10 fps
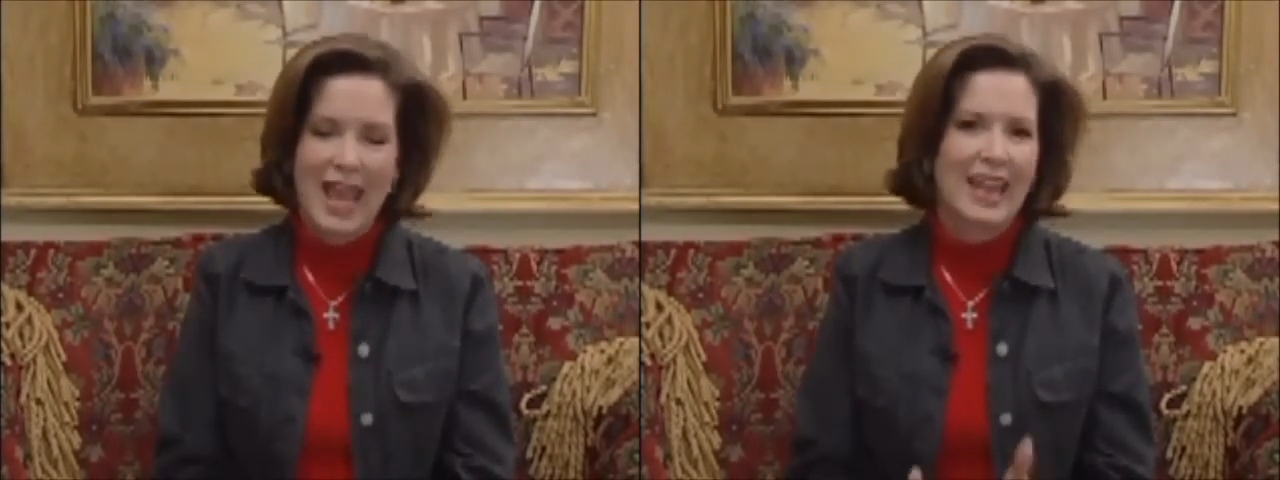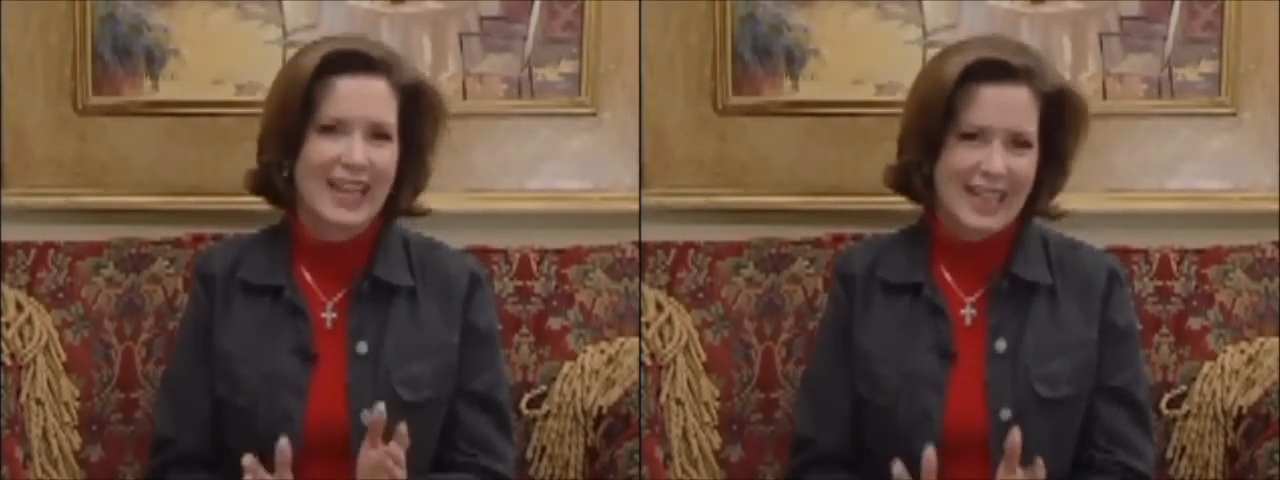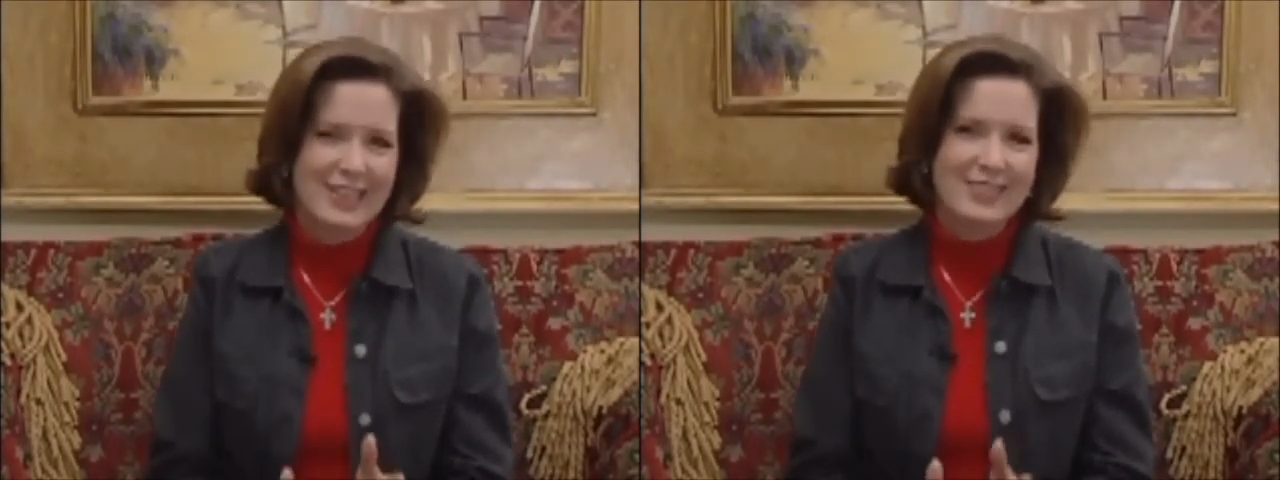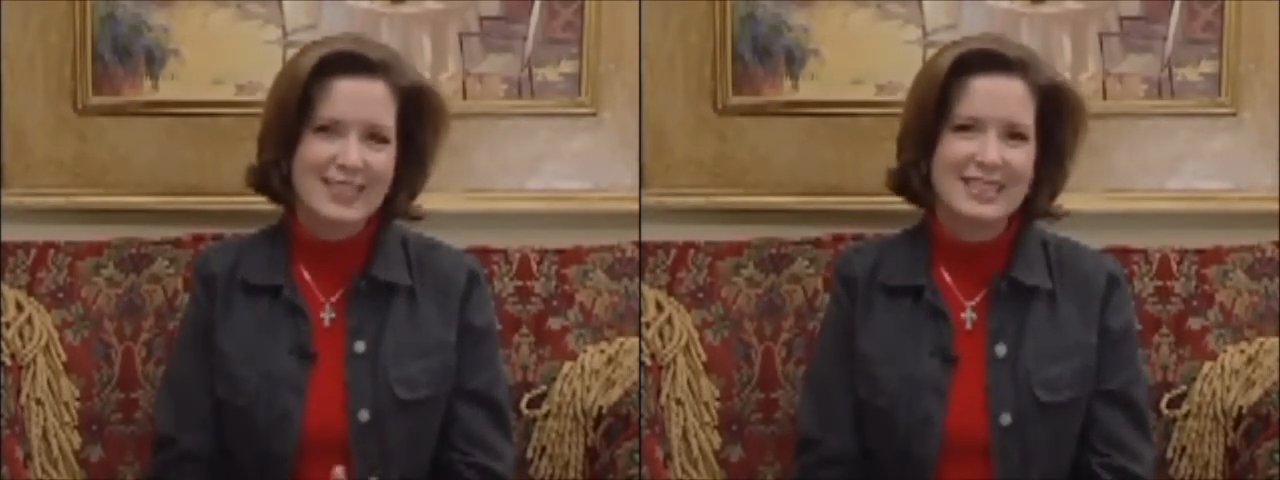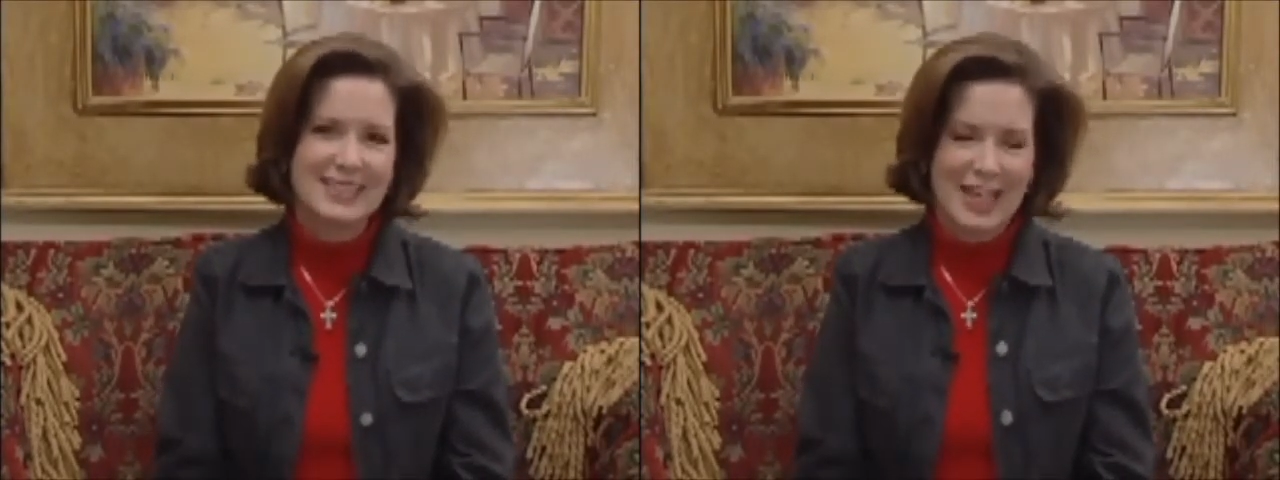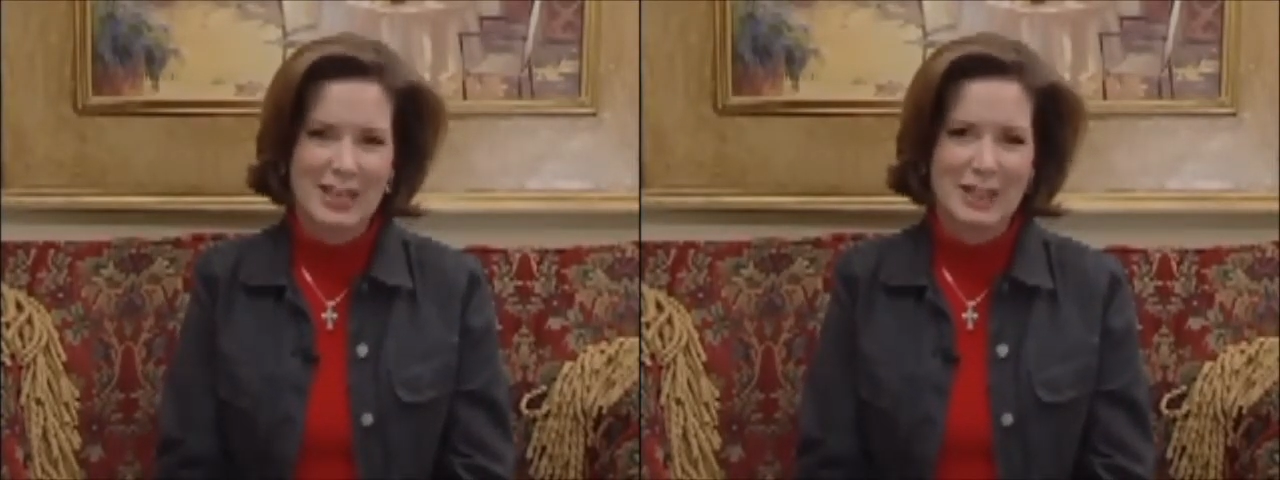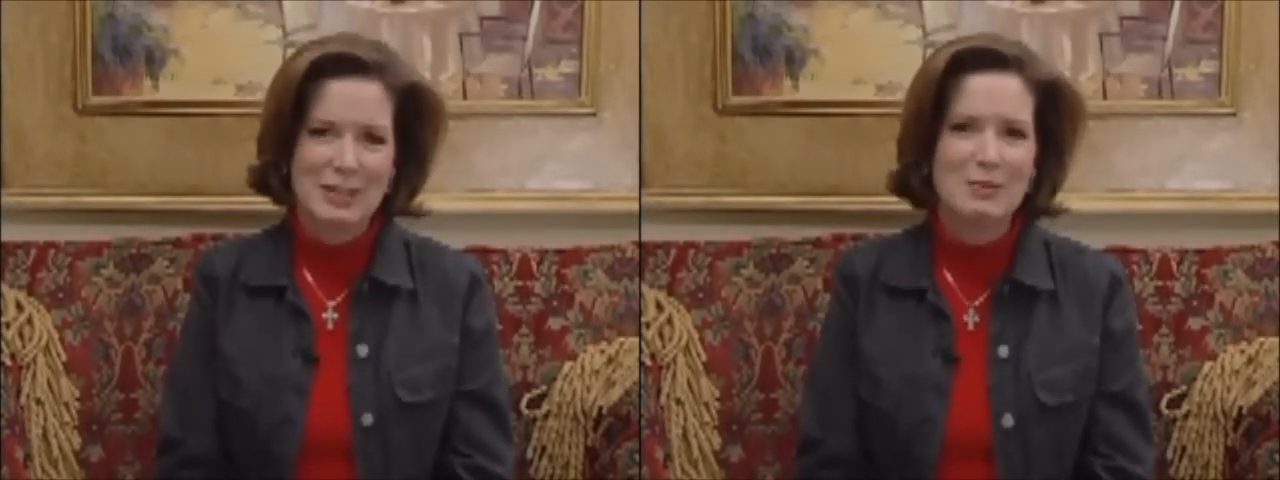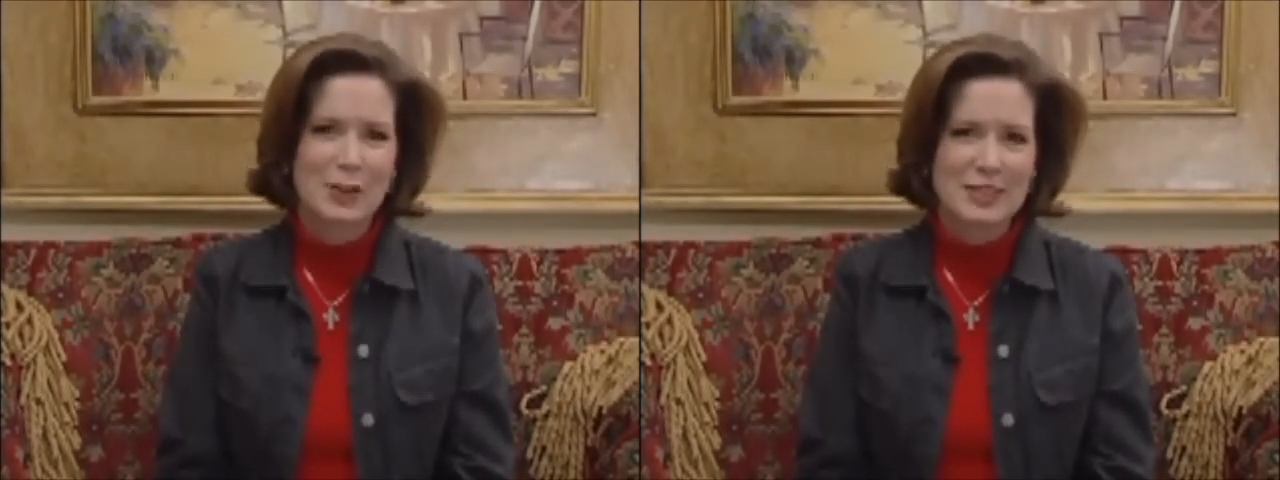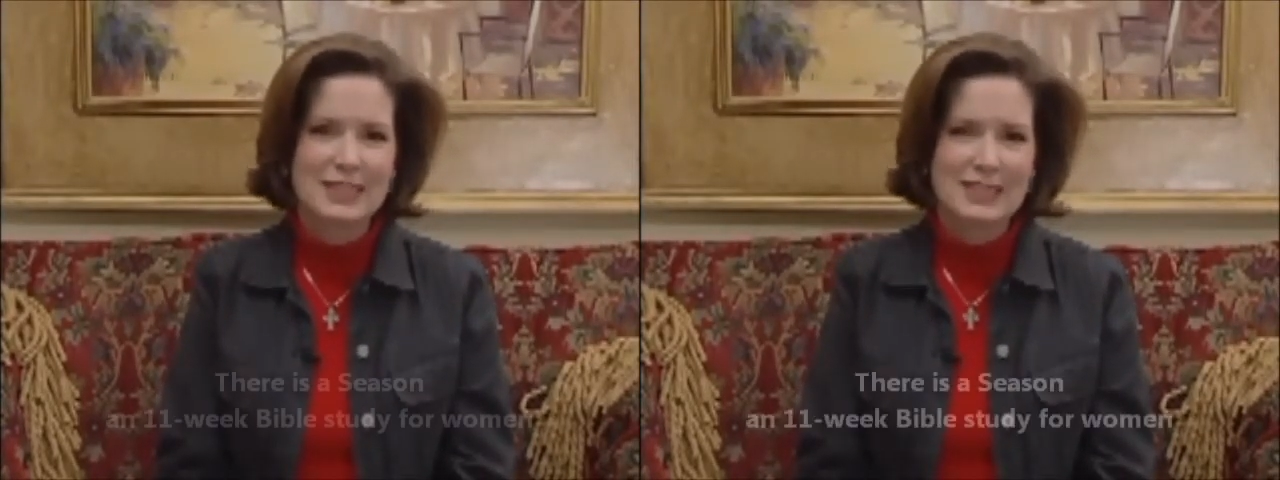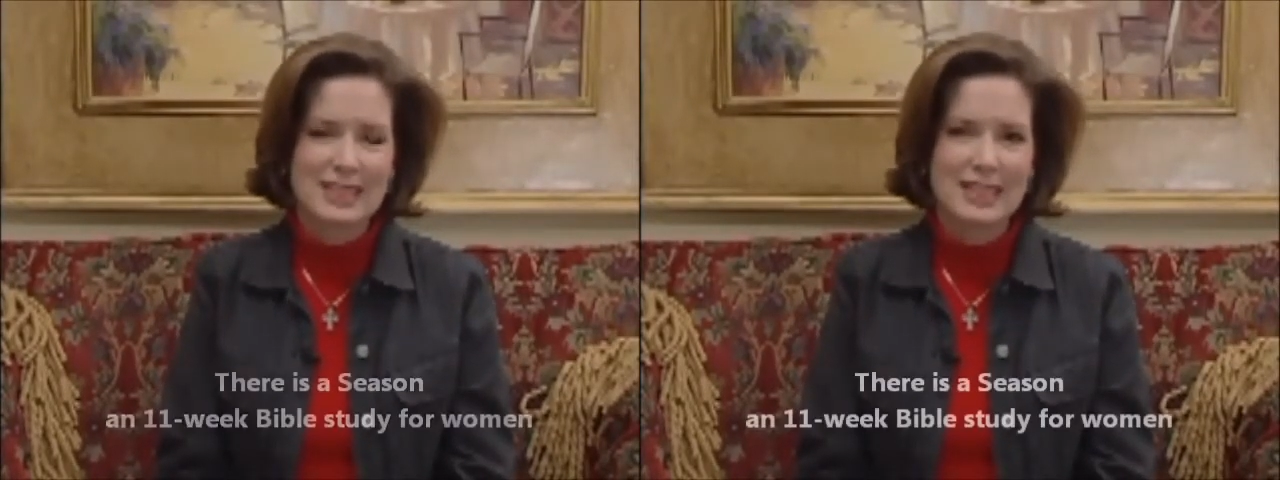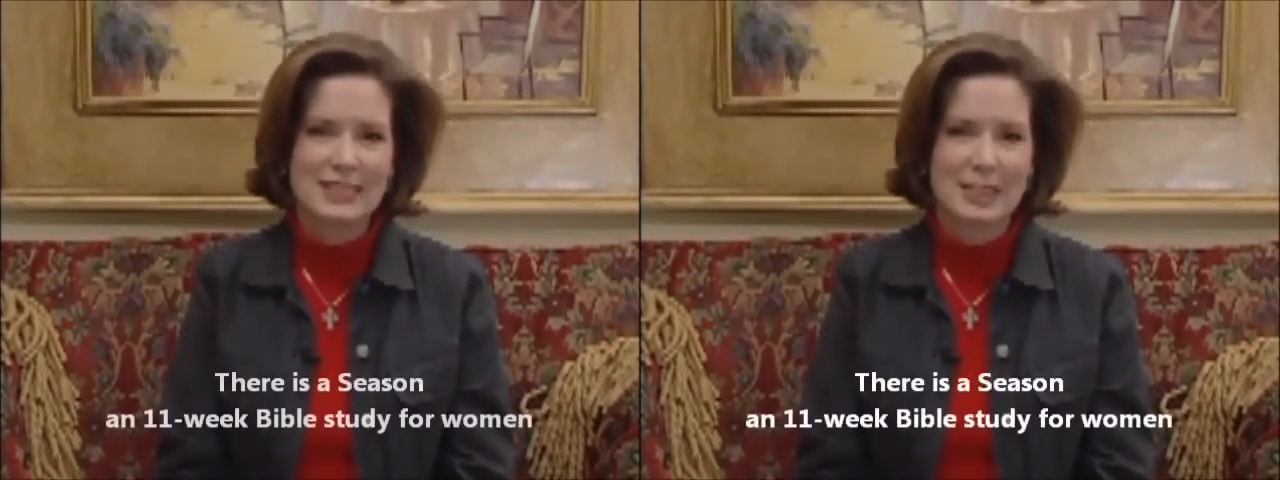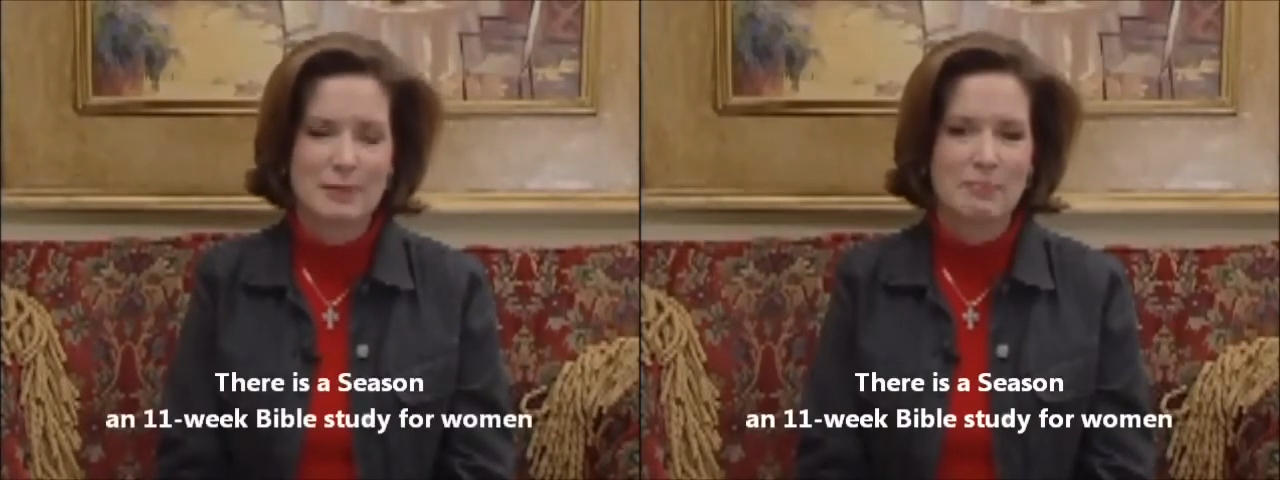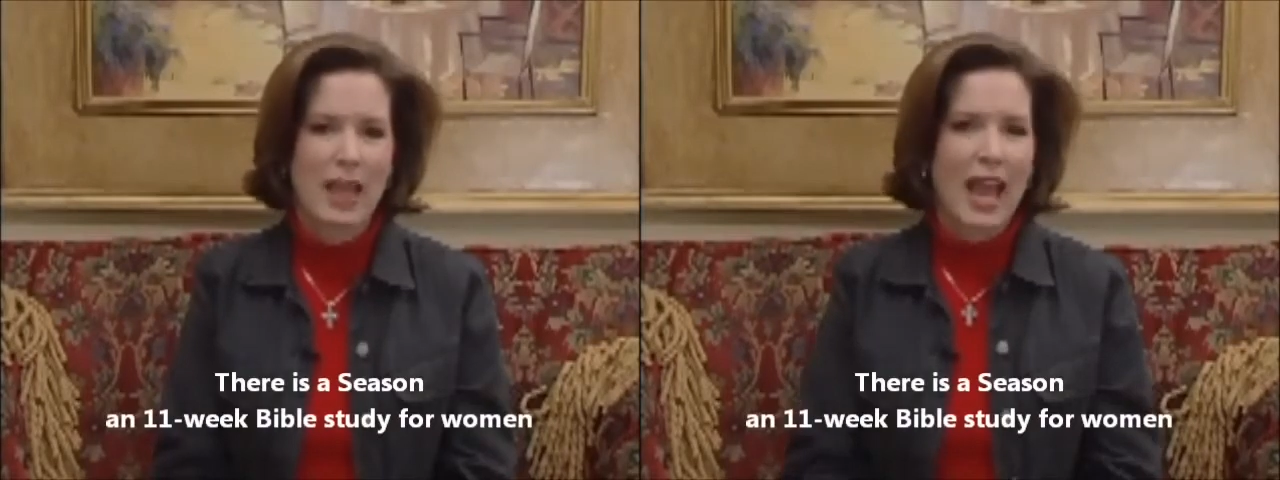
And in this study, there is a season